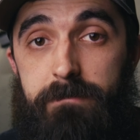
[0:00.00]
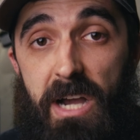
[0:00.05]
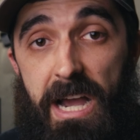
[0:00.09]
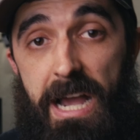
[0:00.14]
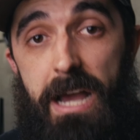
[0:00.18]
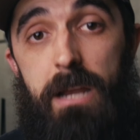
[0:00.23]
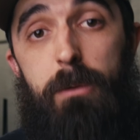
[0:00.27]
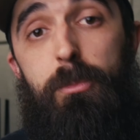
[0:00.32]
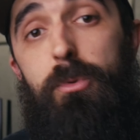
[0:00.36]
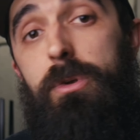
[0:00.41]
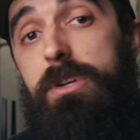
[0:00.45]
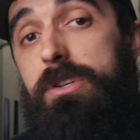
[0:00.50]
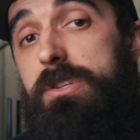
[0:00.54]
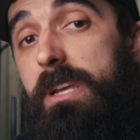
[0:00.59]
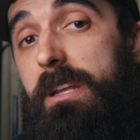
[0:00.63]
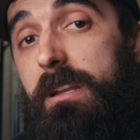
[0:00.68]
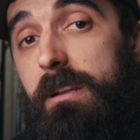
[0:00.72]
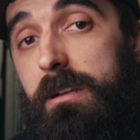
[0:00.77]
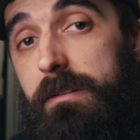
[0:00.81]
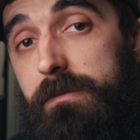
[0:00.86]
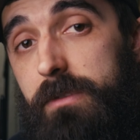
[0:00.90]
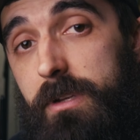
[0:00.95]
I'd
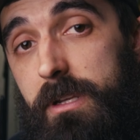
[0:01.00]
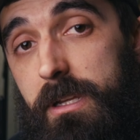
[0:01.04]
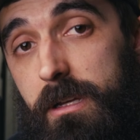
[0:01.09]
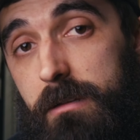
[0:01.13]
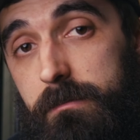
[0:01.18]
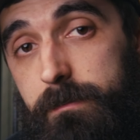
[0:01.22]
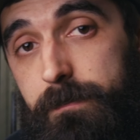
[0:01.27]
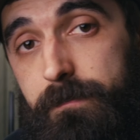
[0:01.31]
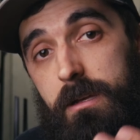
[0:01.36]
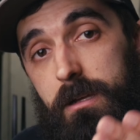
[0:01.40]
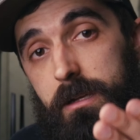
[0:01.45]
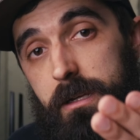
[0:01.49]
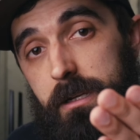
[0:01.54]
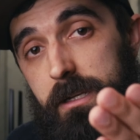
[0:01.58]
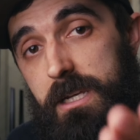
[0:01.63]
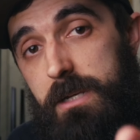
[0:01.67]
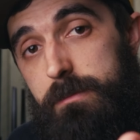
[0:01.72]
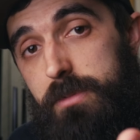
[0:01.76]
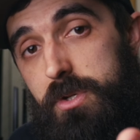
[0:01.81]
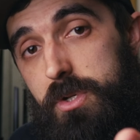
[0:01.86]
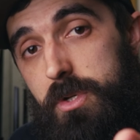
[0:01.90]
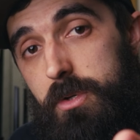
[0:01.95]
appreciate it if you did.
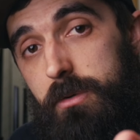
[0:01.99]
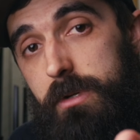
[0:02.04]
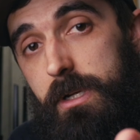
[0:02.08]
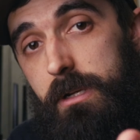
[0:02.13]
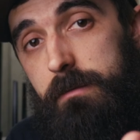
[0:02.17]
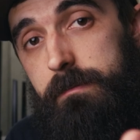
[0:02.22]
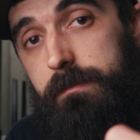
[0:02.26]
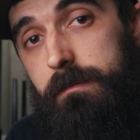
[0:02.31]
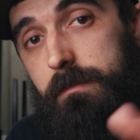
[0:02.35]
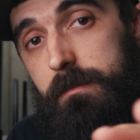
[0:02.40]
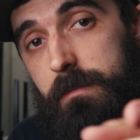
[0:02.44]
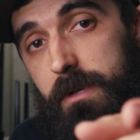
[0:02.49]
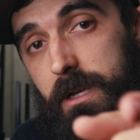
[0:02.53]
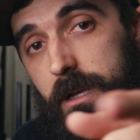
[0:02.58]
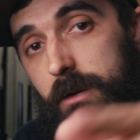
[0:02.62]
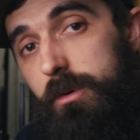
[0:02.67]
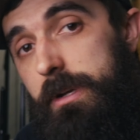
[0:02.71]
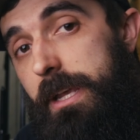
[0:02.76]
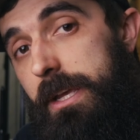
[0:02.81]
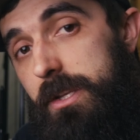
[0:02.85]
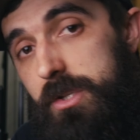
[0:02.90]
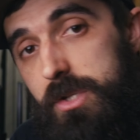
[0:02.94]
Keep shooting, and
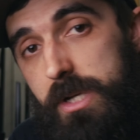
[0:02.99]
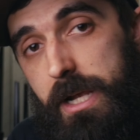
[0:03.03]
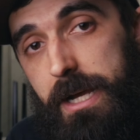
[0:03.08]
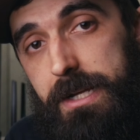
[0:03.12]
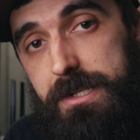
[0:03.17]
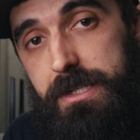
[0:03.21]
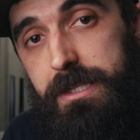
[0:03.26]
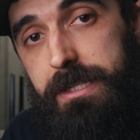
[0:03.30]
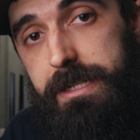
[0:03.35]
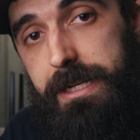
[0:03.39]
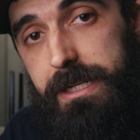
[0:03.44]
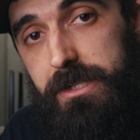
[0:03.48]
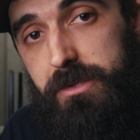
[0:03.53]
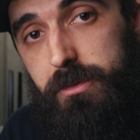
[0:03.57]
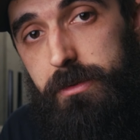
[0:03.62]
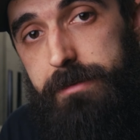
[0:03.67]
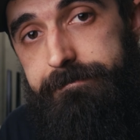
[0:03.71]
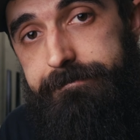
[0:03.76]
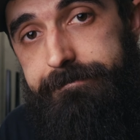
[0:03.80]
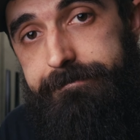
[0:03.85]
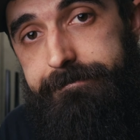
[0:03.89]
we'll catch you guys in the next one.